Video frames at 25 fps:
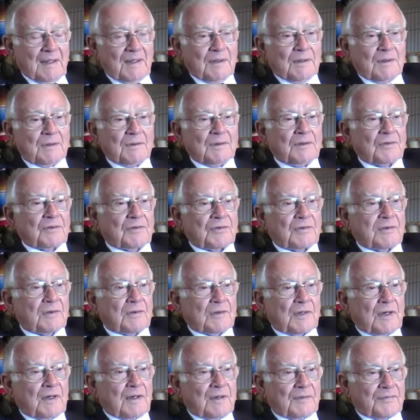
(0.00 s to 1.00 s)
who used to
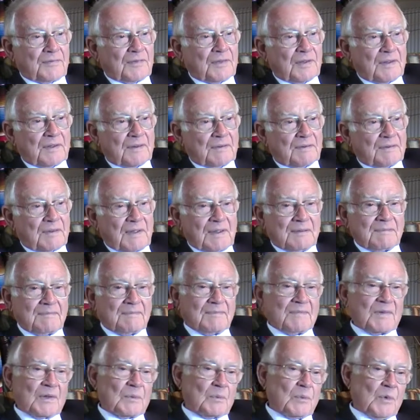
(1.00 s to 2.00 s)
look after
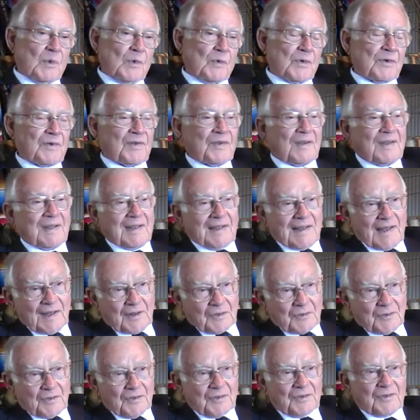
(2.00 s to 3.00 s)
the water, the
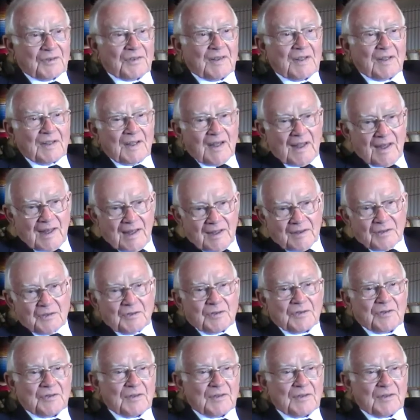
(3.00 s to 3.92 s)
electricity, the huts.